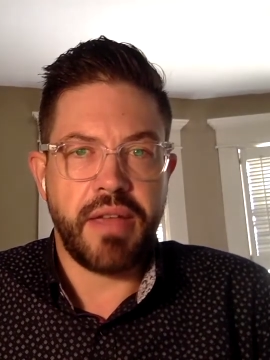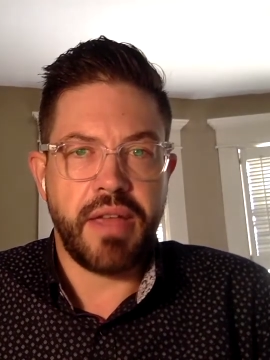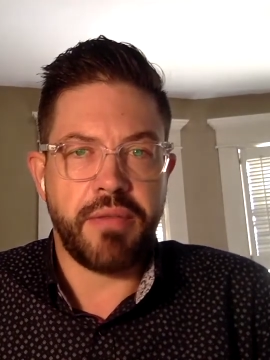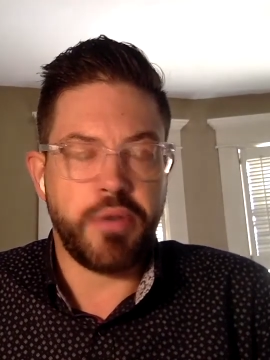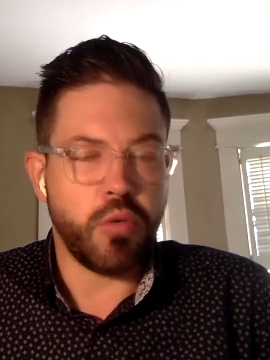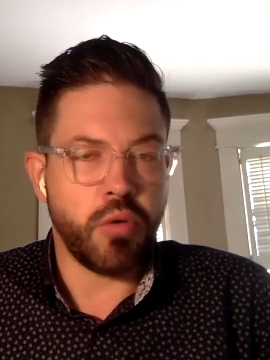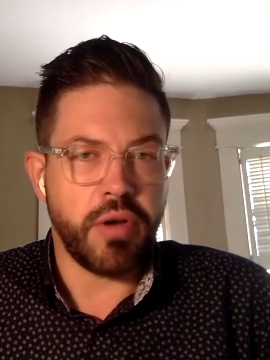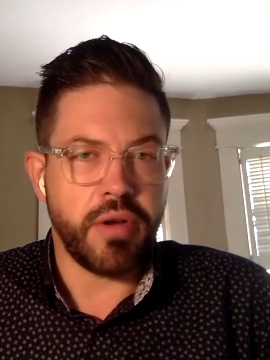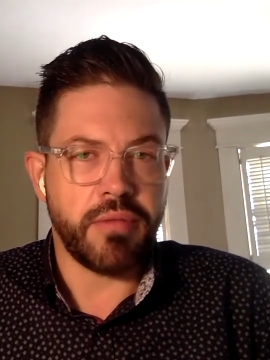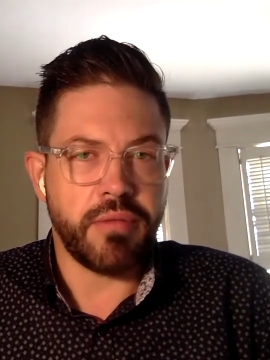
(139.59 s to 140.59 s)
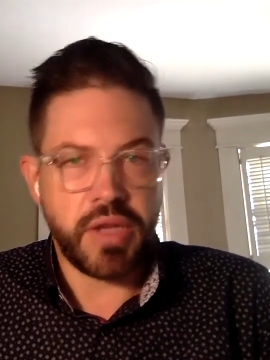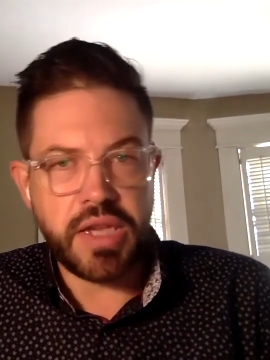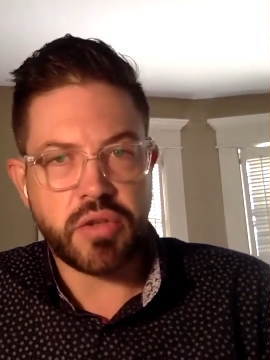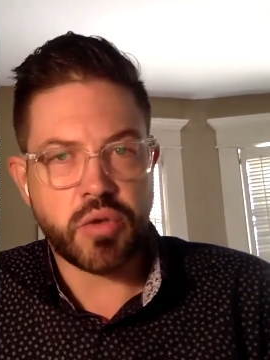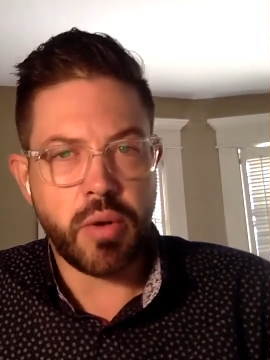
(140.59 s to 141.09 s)
if you're a
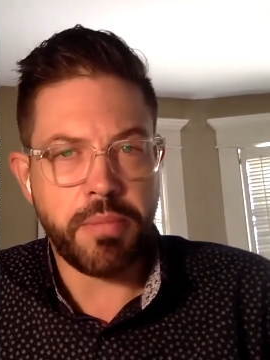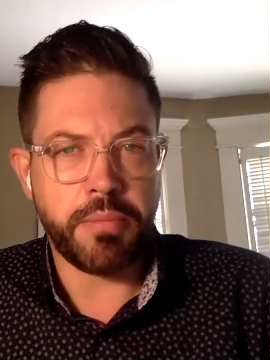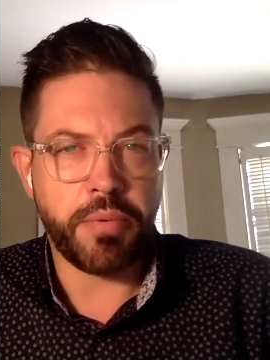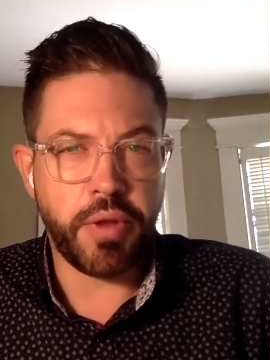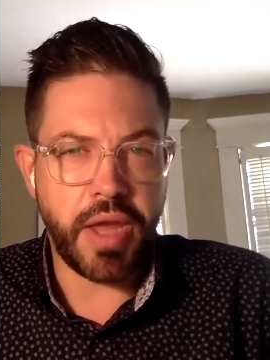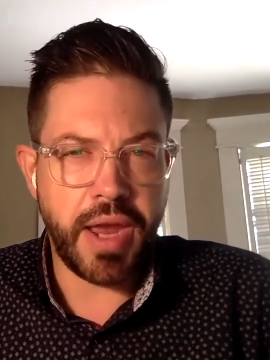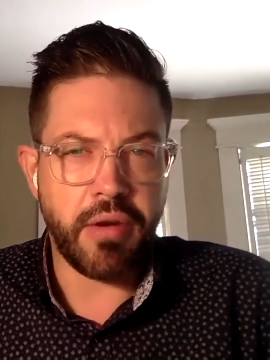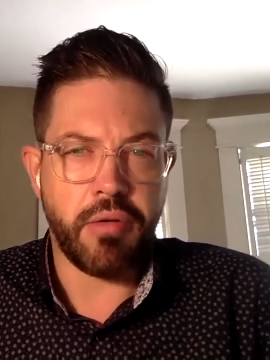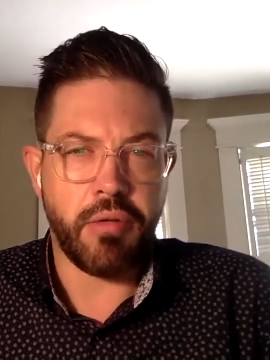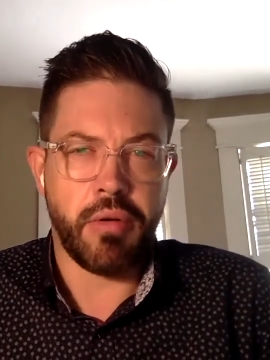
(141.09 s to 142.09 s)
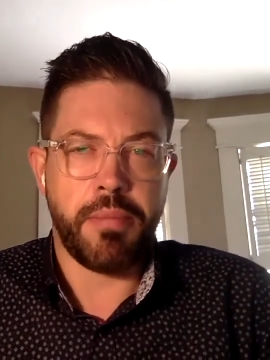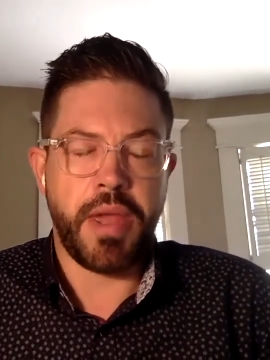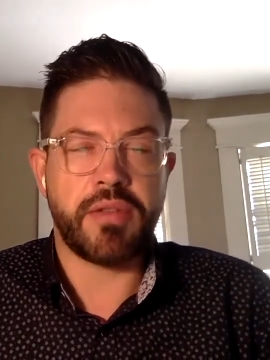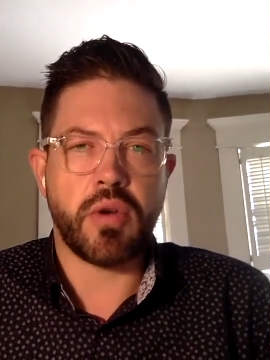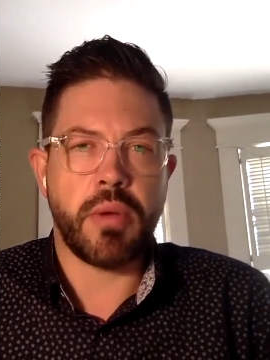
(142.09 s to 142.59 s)
lead trumpet player or
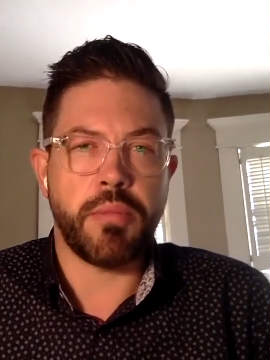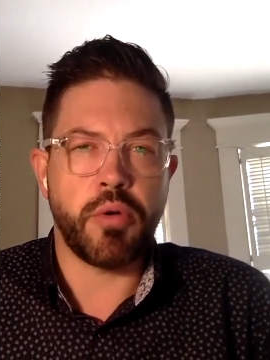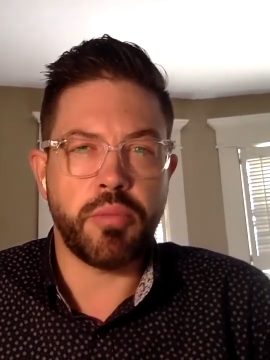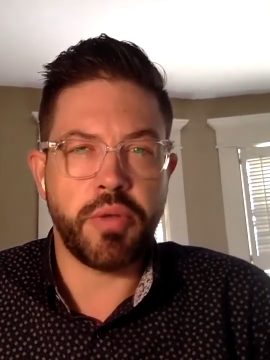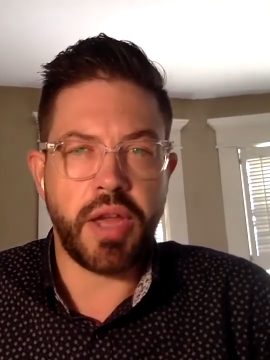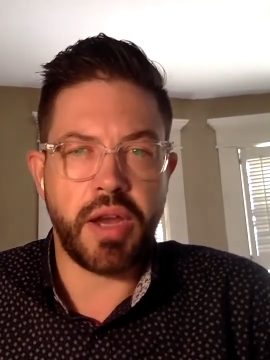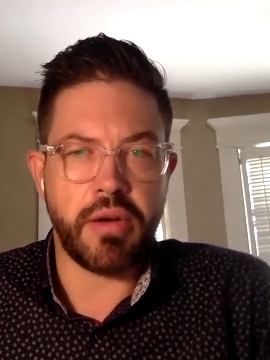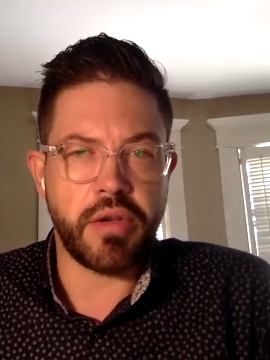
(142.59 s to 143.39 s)
bass trombone player,